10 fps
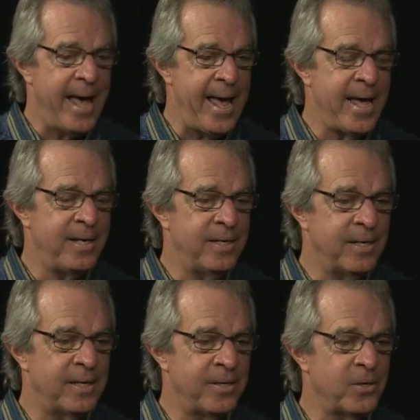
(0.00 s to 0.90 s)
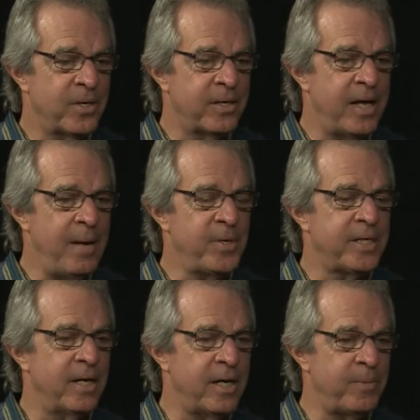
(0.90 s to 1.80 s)
And there came a
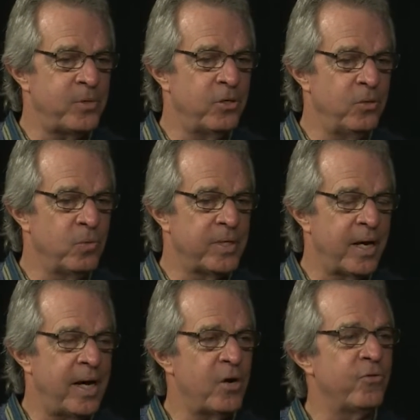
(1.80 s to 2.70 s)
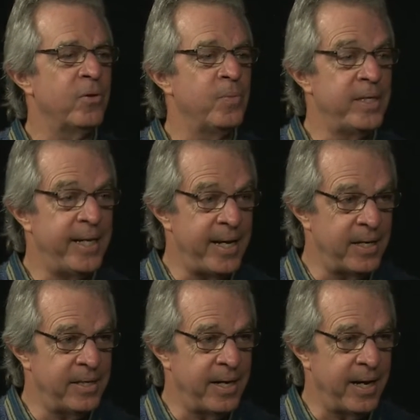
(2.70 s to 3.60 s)
time to retire from the
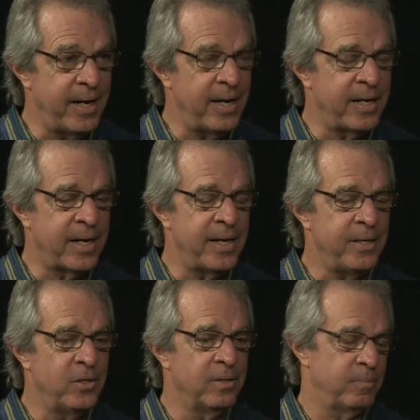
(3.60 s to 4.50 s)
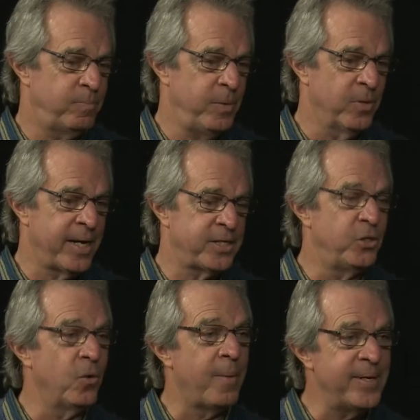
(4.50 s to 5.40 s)
day-to-day. And people
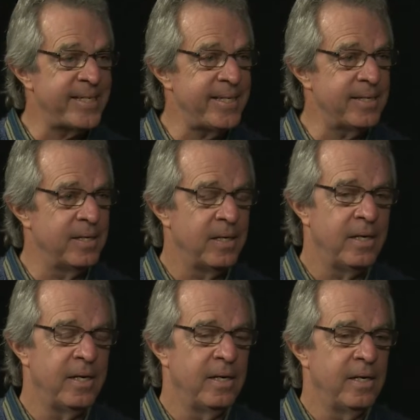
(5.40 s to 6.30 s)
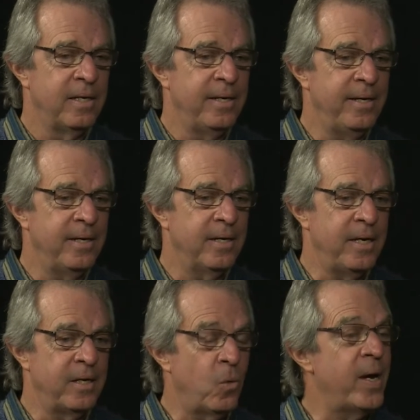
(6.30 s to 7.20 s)
ask, do I miss it?
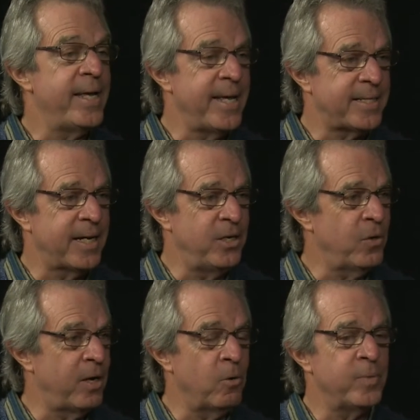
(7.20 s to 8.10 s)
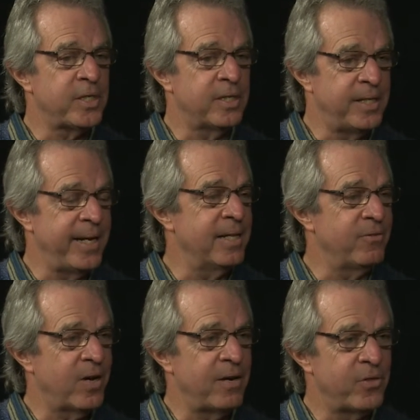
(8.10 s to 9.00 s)
In a way, yes, I do. I don't miss the
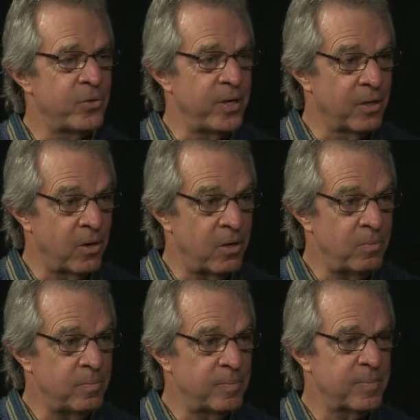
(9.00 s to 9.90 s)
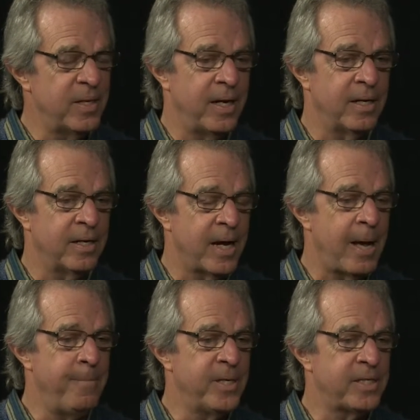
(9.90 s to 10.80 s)
daily 5:30 alarm.
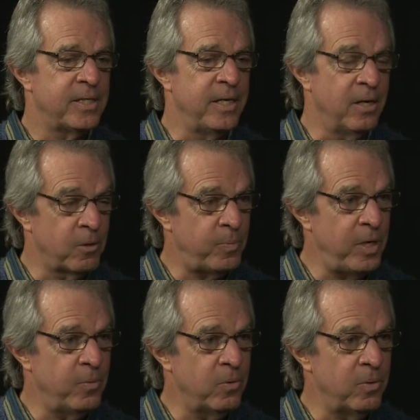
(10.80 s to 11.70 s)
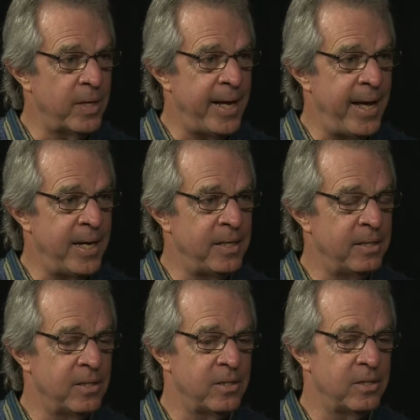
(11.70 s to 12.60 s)
I miss the young people.
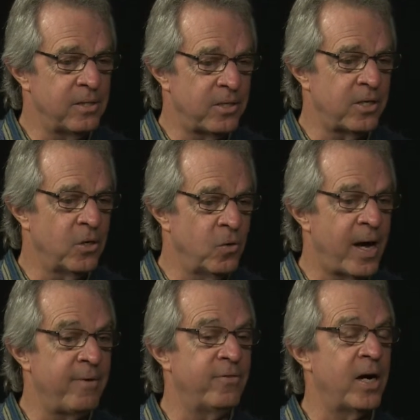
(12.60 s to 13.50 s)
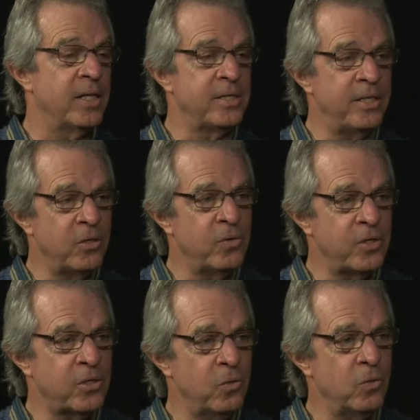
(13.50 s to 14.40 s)
And so I volunteer in
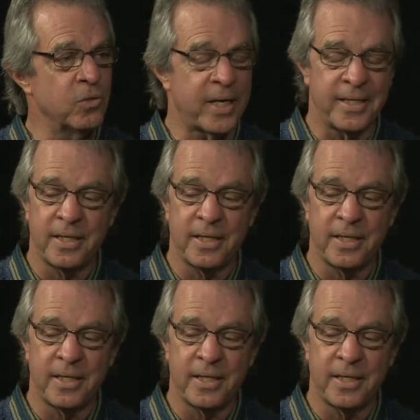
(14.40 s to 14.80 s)
the schools.